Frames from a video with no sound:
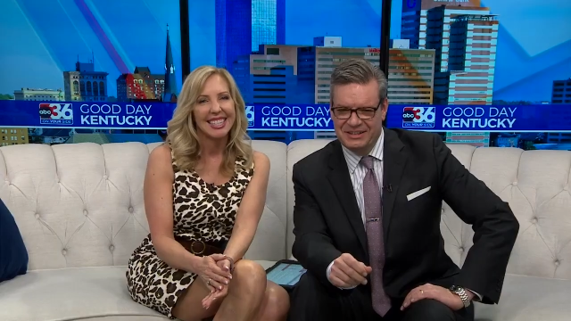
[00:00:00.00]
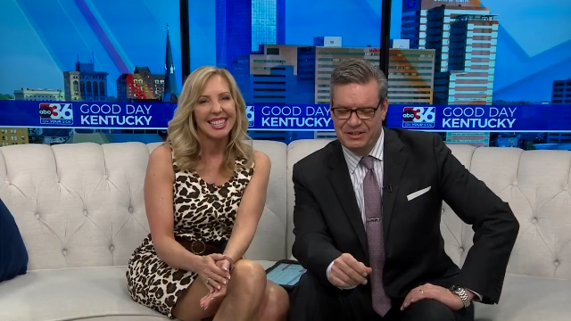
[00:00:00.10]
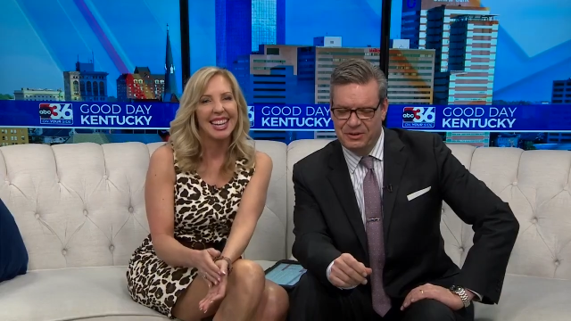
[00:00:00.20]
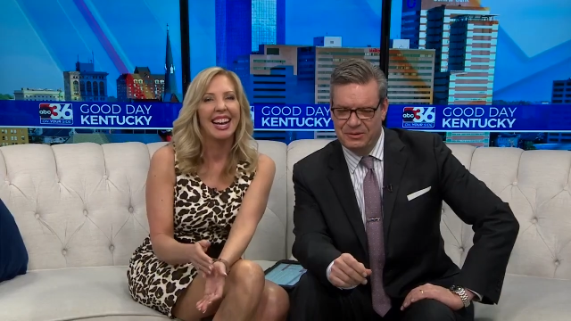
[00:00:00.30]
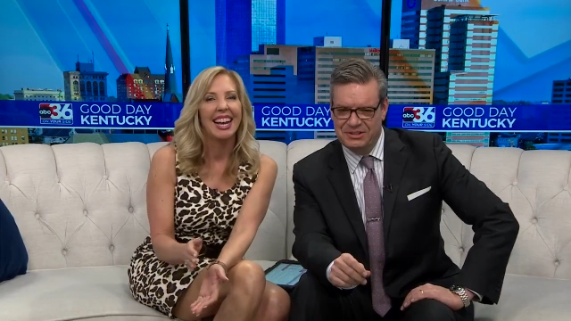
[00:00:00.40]

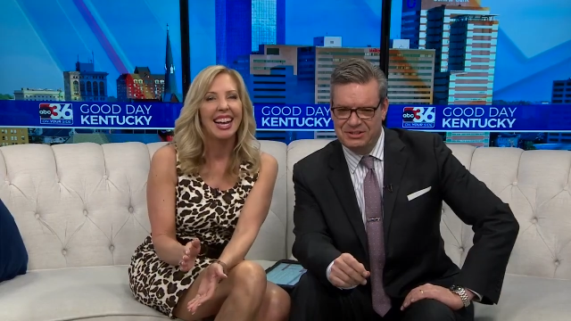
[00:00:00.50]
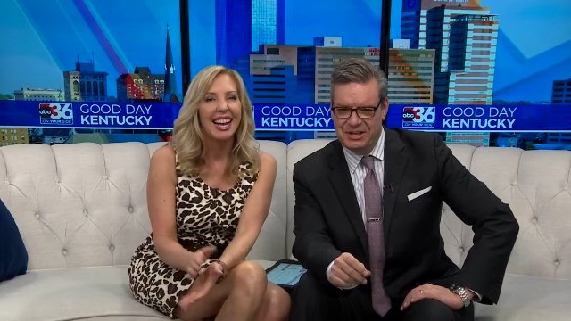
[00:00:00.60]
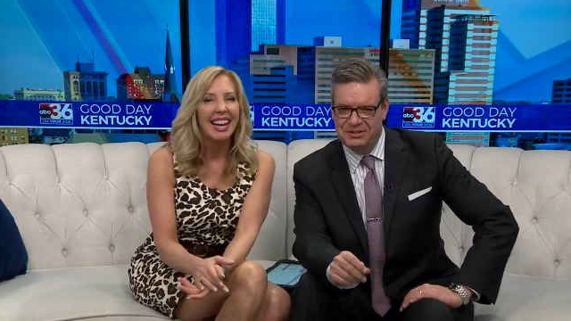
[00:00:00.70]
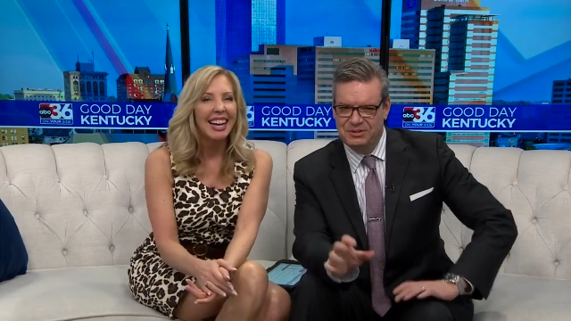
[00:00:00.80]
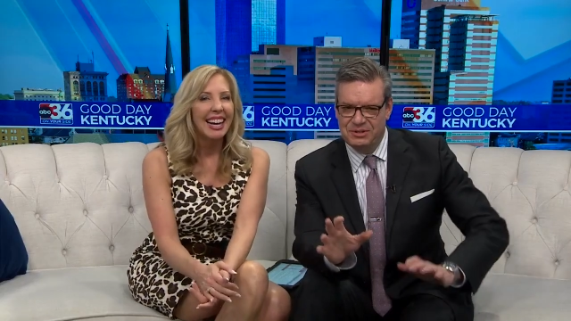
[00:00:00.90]
Speaker 1: You don't want to
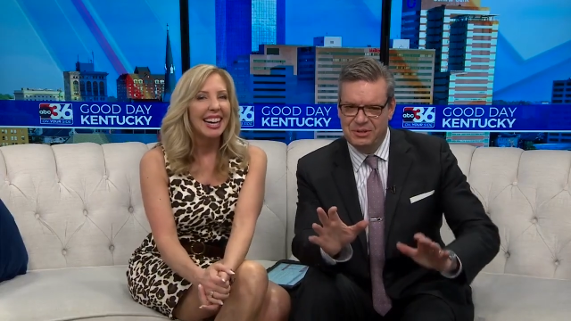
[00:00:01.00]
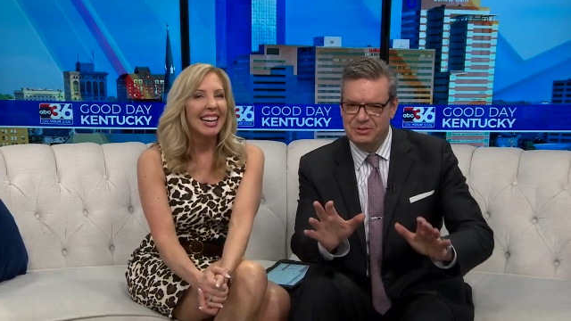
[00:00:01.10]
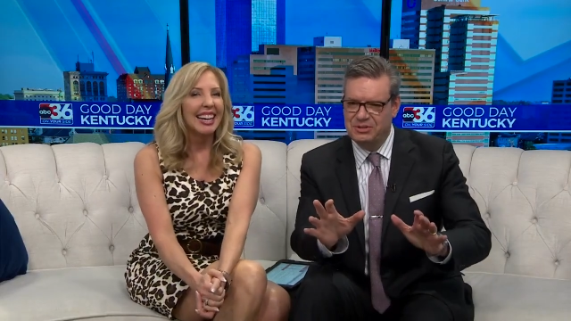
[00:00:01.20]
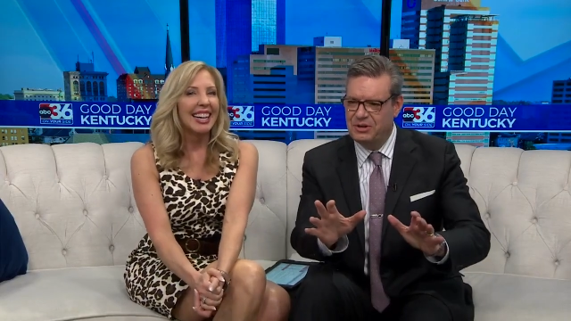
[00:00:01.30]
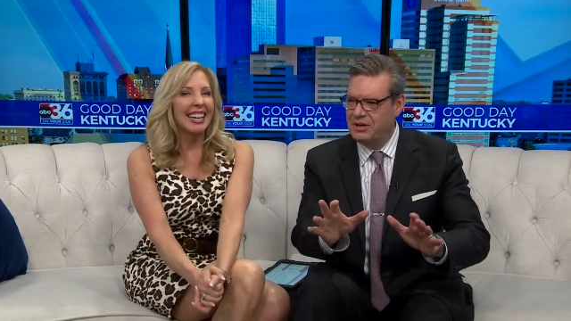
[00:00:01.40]
stand too
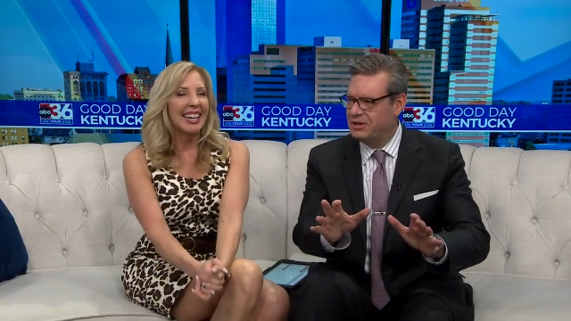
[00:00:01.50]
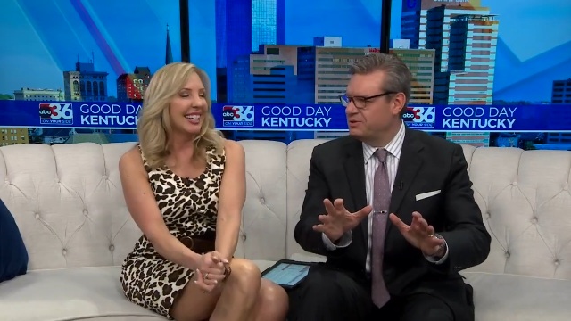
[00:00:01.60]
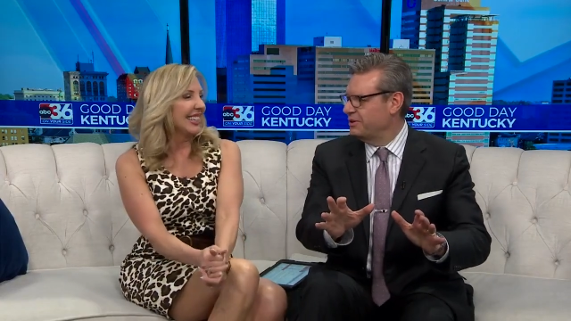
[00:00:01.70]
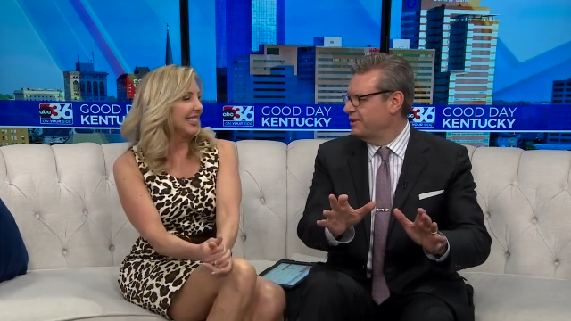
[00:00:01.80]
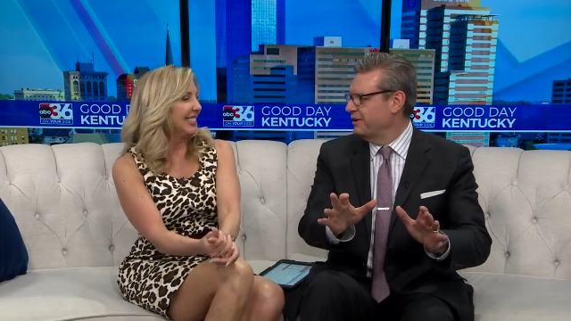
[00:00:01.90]
close to
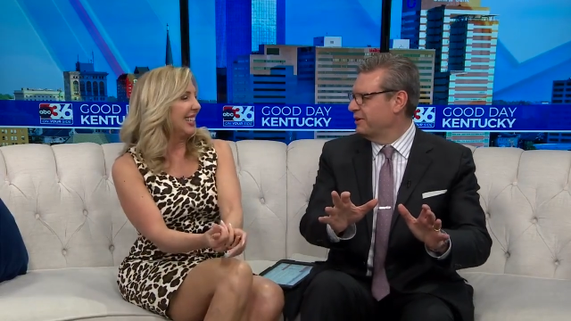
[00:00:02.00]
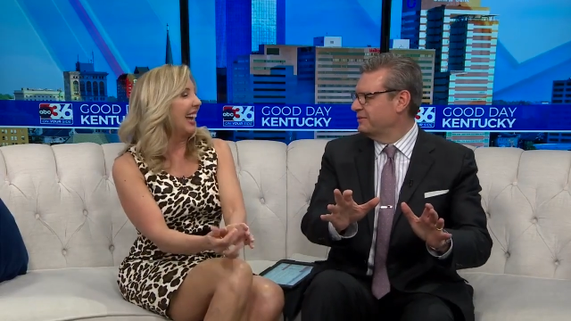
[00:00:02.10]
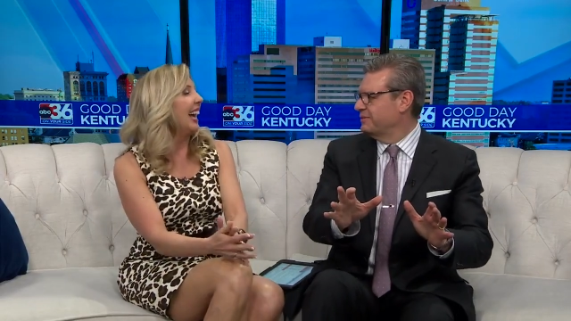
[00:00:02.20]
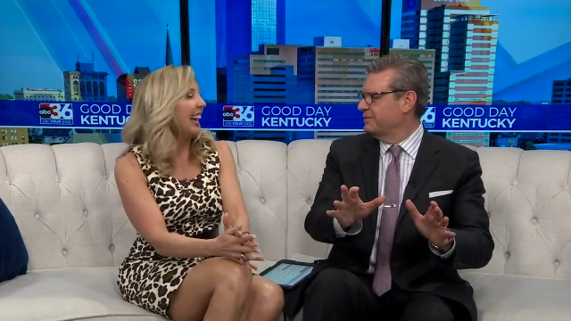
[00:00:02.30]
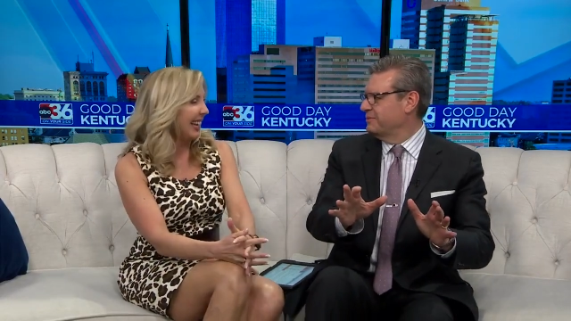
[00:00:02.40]
Audrey there
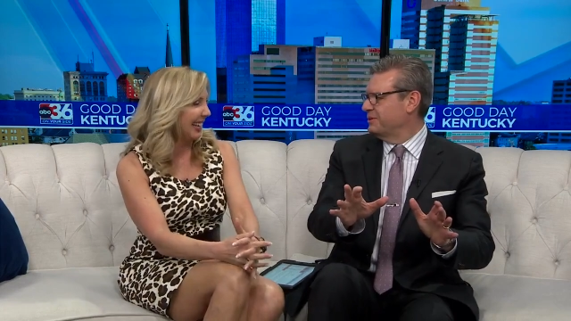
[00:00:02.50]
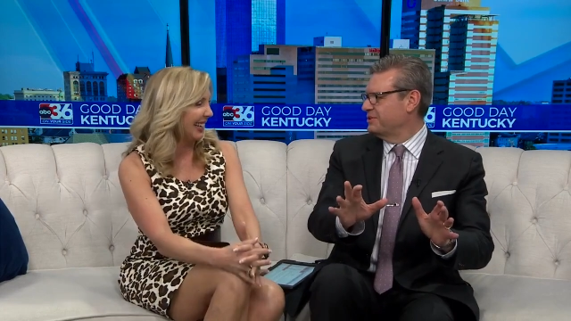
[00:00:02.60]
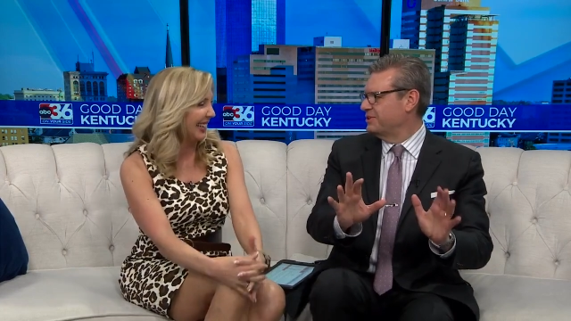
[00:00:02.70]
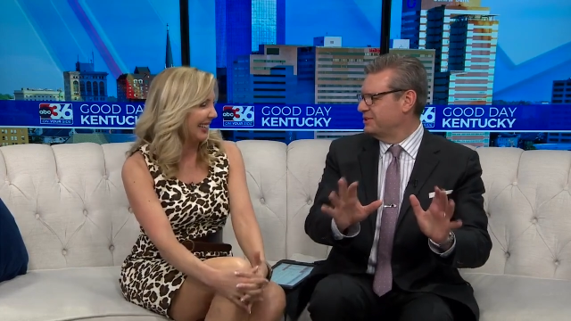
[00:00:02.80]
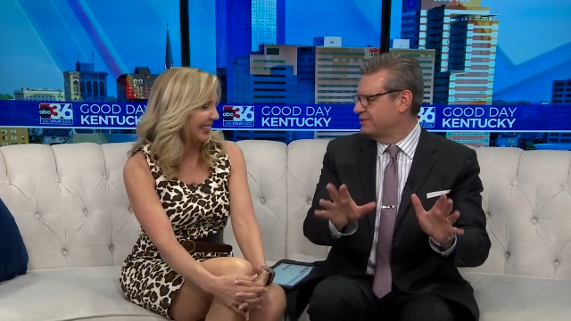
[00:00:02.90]

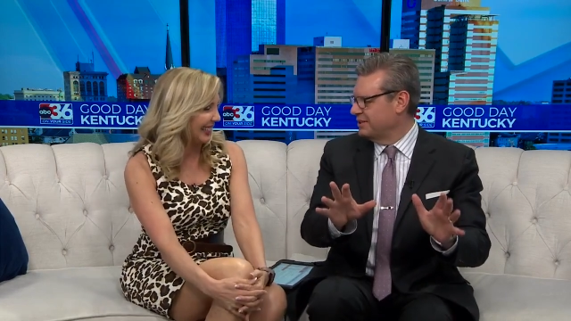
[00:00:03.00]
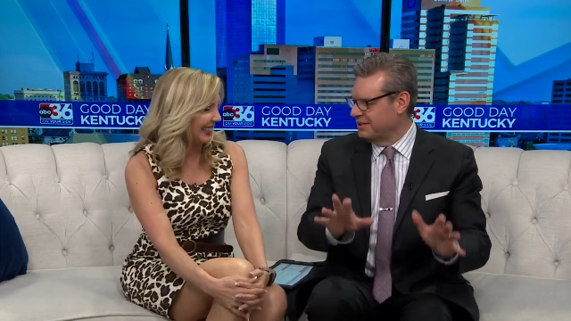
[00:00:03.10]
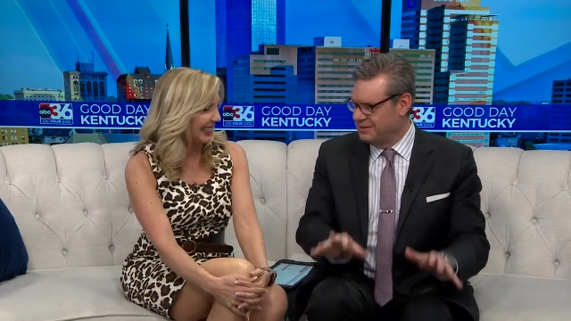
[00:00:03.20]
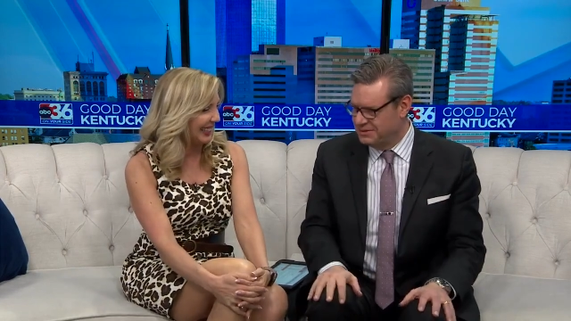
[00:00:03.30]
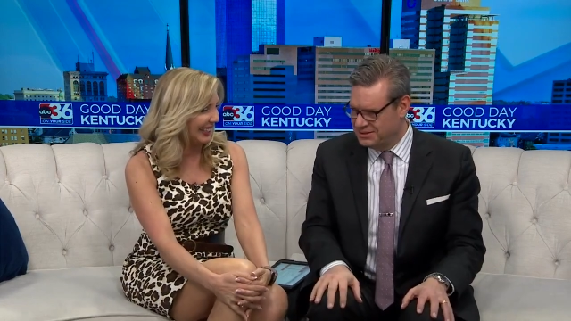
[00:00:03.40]
when she's
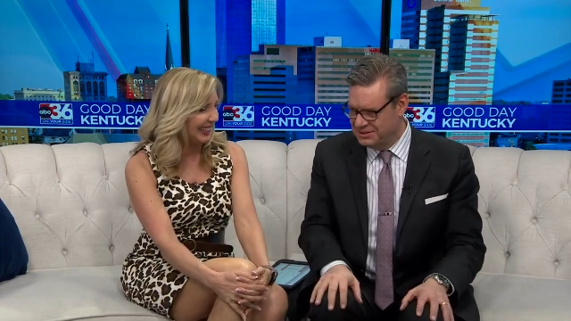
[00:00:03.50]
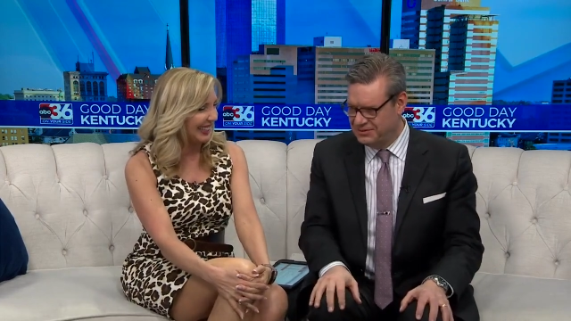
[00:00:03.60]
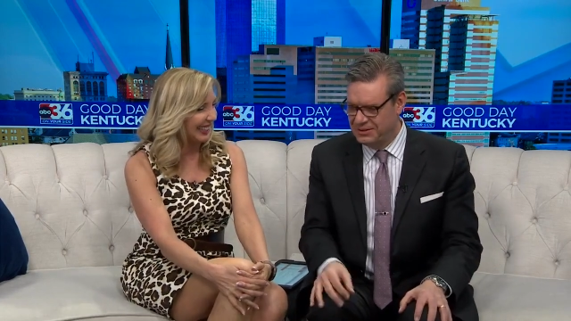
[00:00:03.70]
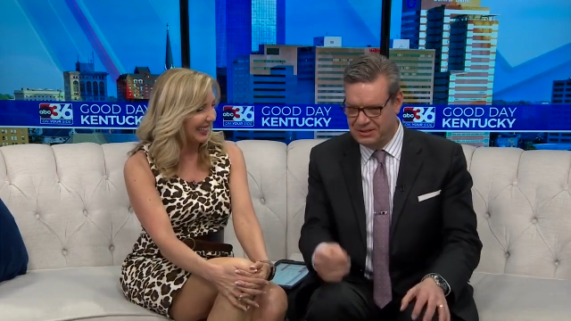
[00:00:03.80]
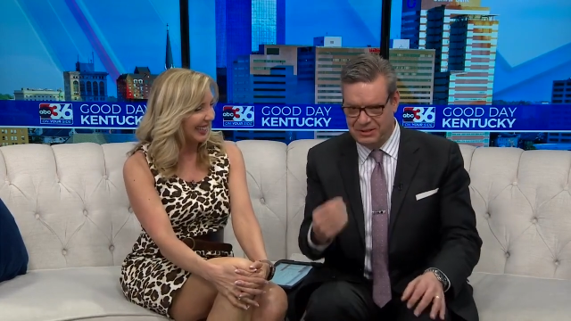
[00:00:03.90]
uh, when
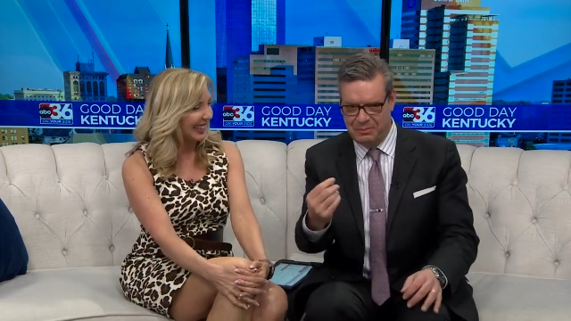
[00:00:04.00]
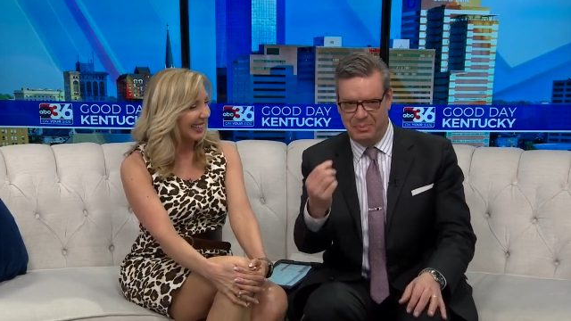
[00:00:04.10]
she's feeling all